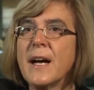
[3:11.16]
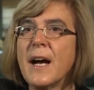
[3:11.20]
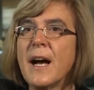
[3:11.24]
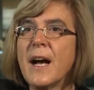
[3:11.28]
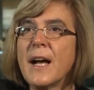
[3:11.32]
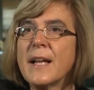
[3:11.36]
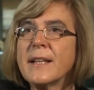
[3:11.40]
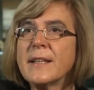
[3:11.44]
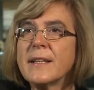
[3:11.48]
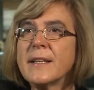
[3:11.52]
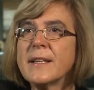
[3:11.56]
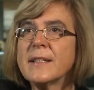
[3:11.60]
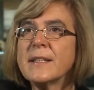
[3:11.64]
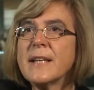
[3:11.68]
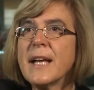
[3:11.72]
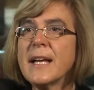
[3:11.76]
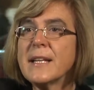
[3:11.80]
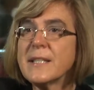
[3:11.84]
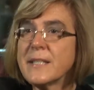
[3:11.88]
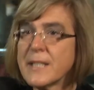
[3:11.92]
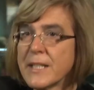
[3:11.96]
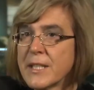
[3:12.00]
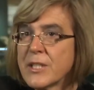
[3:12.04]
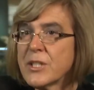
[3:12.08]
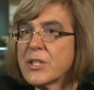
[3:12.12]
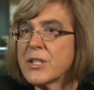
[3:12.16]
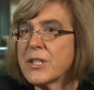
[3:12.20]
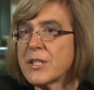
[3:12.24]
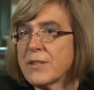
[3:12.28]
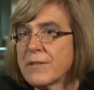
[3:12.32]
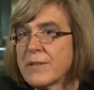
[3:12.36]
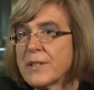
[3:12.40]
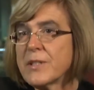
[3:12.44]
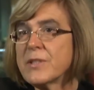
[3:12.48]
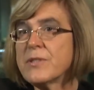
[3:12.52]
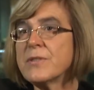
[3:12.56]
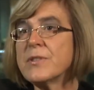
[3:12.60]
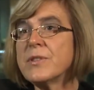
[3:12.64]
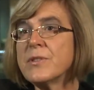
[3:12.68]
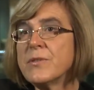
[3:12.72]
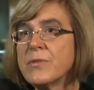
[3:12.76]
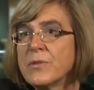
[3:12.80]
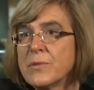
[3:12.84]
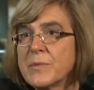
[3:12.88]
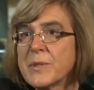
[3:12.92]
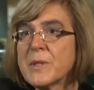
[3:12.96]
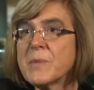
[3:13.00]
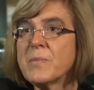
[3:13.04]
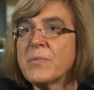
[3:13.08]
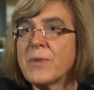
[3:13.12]
I think head teachers are under
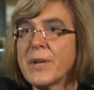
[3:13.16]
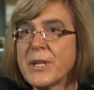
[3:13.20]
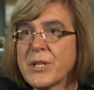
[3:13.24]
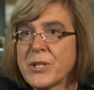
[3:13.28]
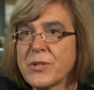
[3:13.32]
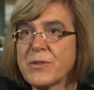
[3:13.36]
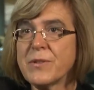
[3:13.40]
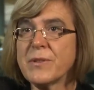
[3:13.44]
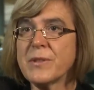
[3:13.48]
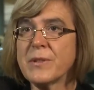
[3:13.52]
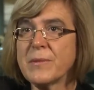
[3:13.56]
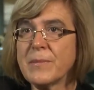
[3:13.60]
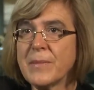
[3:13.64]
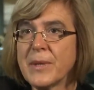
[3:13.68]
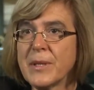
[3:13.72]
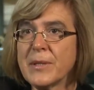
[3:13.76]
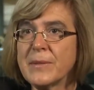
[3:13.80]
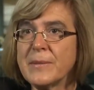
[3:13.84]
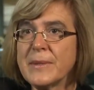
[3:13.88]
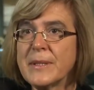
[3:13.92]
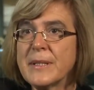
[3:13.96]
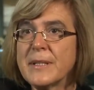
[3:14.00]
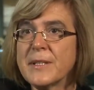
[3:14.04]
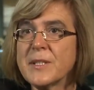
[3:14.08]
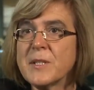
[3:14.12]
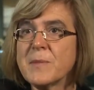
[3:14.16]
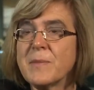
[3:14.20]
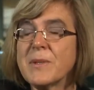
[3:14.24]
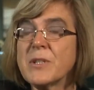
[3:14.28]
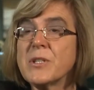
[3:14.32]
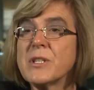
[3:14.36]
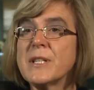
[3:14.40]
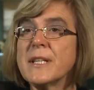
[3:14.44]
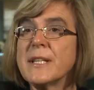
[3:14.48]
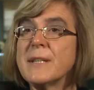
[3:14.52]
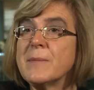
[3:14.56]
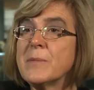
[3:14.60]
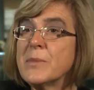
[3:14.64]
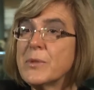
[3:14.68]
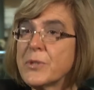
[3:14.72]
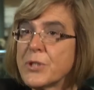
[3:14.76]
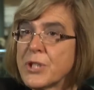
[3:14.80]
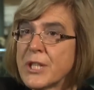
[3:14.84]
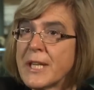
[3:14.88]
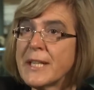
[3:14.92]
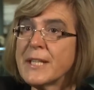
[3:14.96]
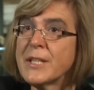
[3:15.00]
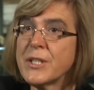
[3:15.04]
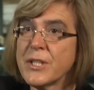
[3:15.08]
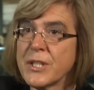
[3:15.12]
enormous pressure at the moment, especially in more
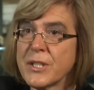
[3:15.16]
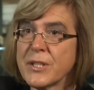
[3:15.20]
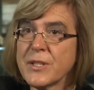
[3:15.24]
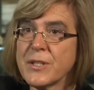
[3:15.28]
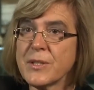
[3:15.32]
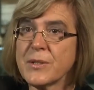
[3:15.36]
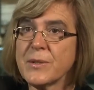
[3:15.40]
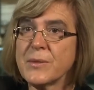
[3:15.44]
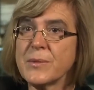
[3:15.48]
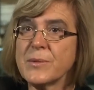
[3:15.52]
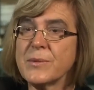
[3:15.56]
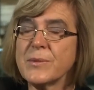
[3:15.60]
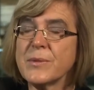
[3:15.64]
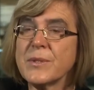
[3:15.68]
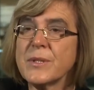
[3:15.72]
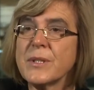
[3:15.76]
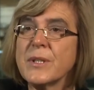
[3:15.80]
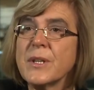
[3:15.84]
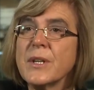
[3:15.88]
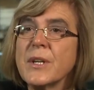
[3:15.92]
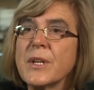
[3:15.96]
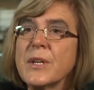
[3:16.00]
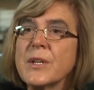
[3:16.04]
challenging schools,